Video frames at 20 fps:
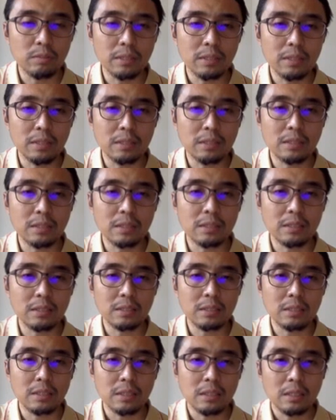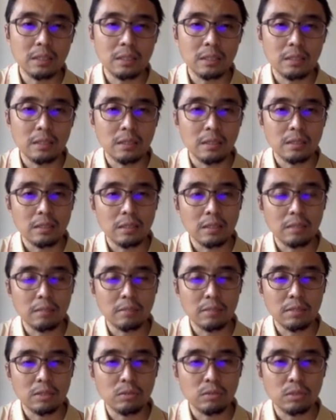this is
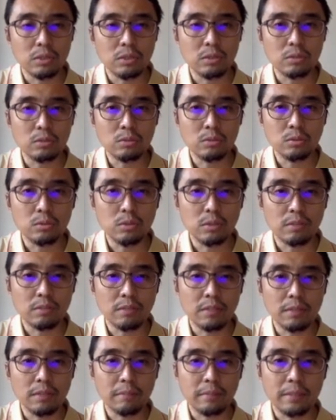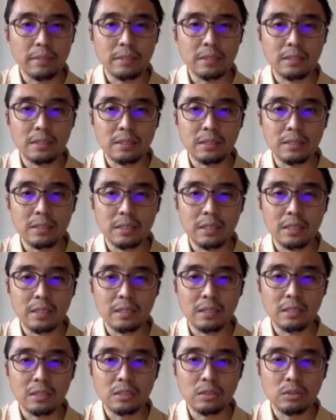limit switch 2, so if I press this, then
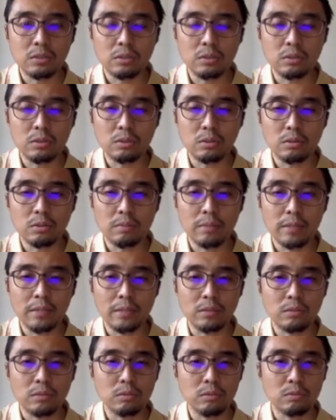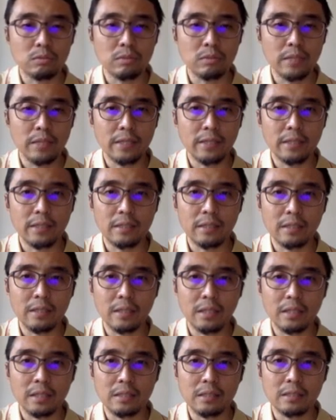this should go back to red
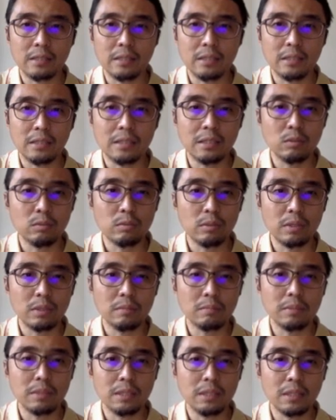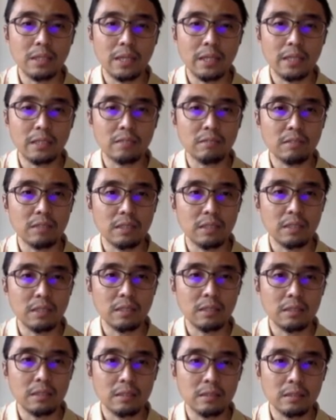and the cylinder will be deactivated.
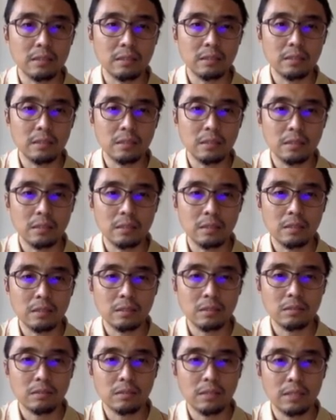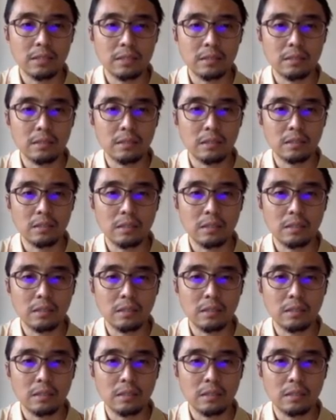So let's see.